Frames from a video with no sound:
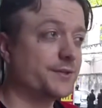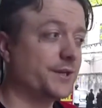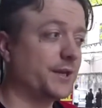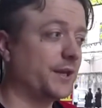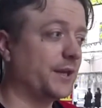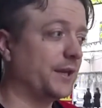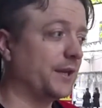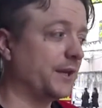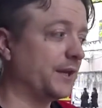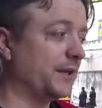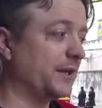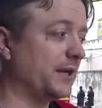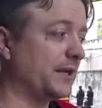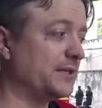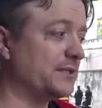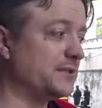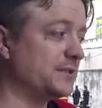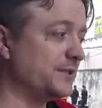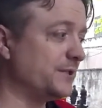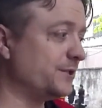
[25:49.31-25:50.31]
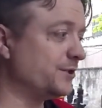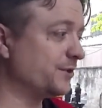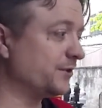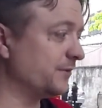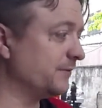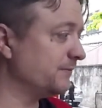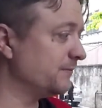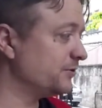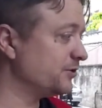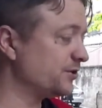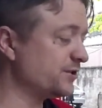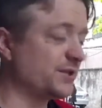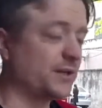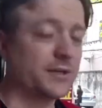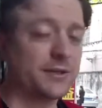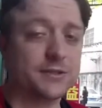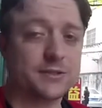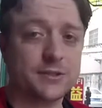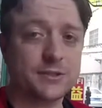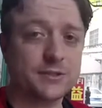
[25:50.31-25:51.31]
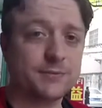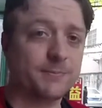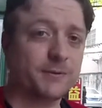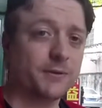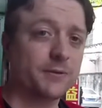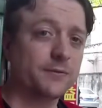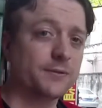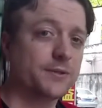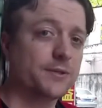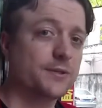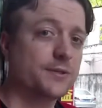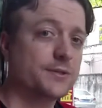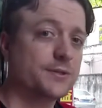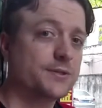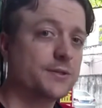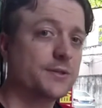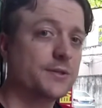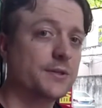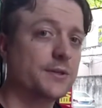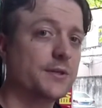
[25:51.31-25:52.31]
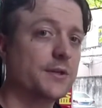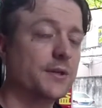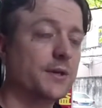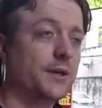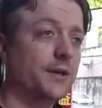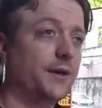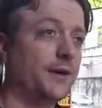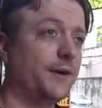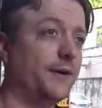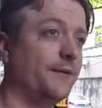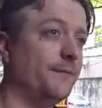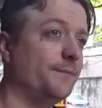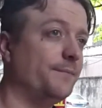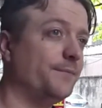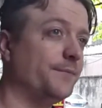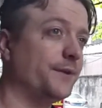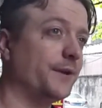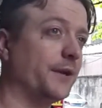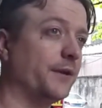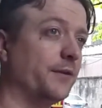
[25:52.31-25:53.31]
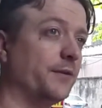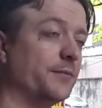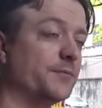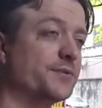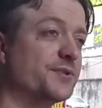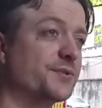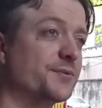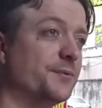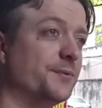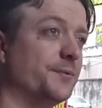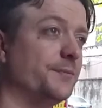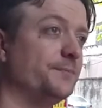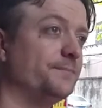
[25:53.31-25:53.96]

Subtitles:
and I teach them just like I teach my own kids that I homeschool.